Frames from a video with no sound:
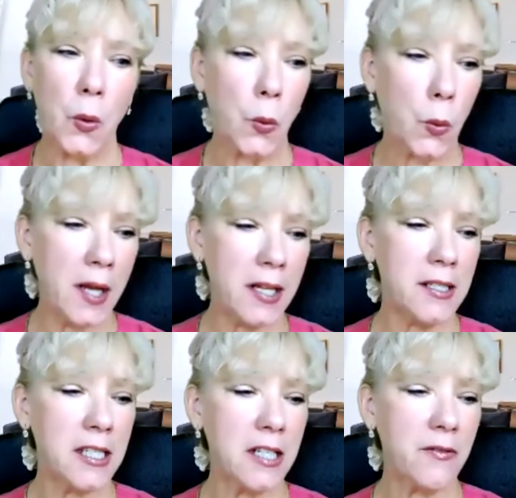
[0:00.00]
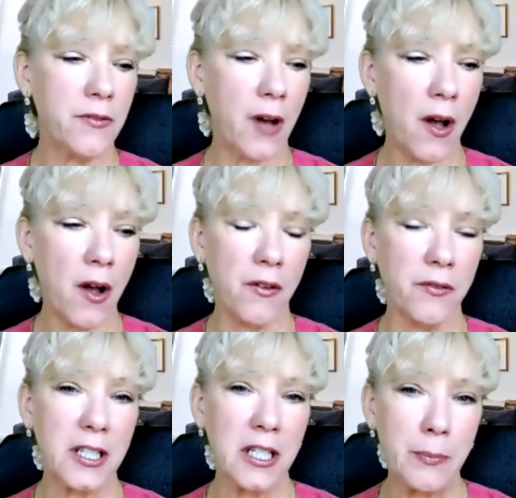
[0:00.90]
what is
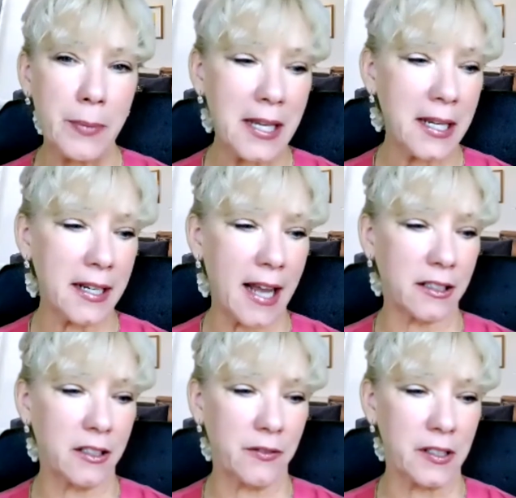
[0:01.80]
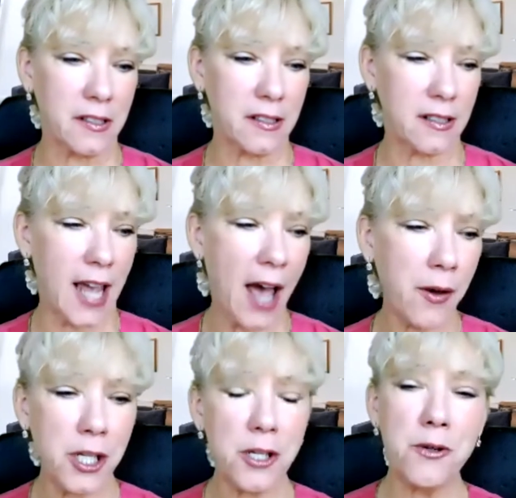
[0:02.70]
involved in being an activist? How
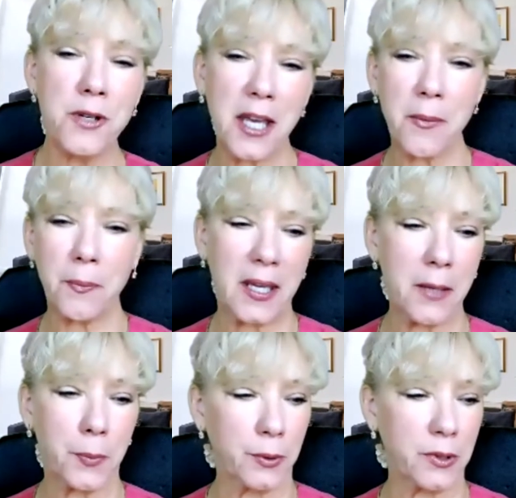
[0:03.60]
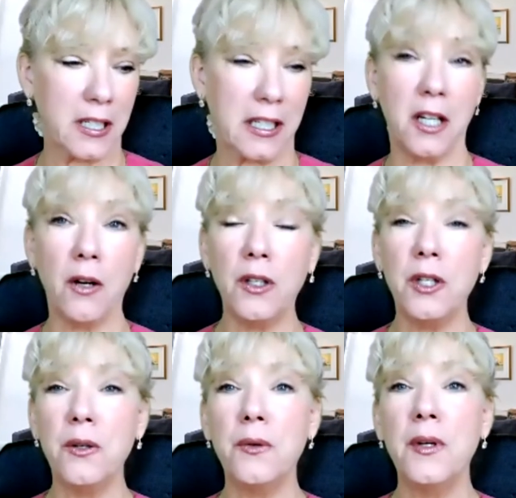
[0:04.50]
do you get people to hear
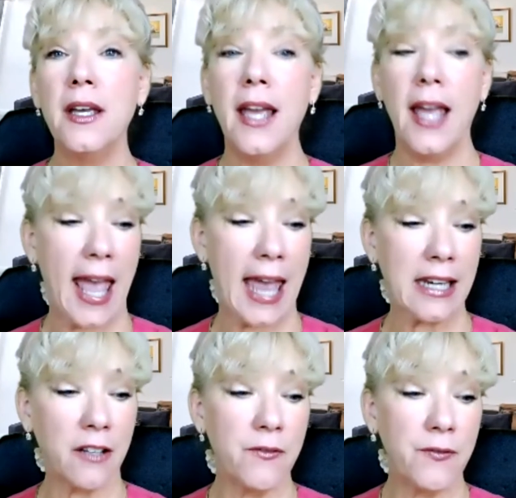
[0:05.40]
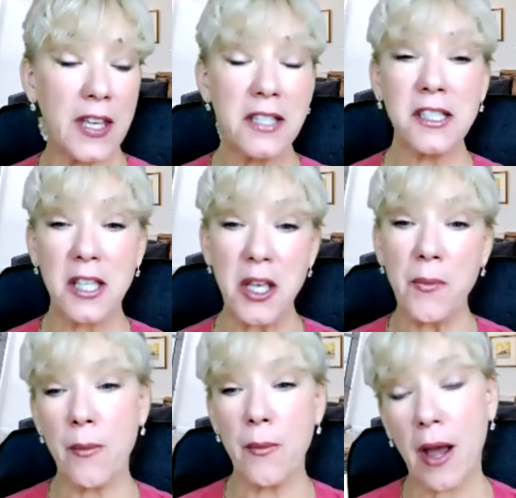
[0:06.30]
you and convince them
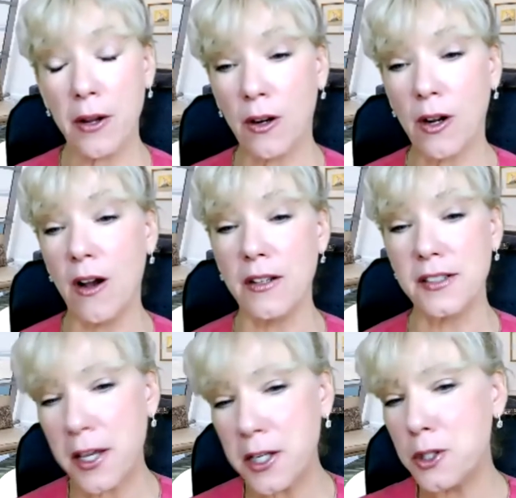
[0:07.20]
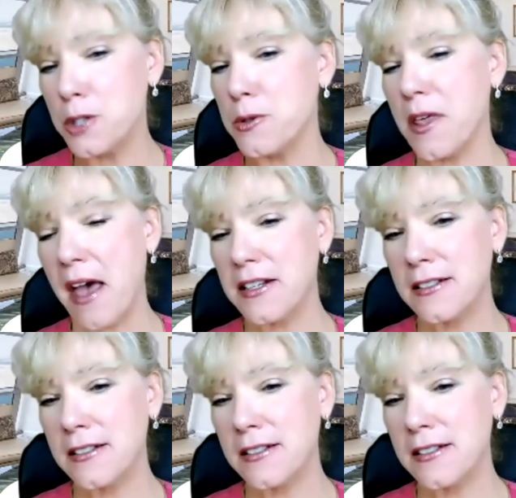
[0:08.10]
about your cause? How do you do that?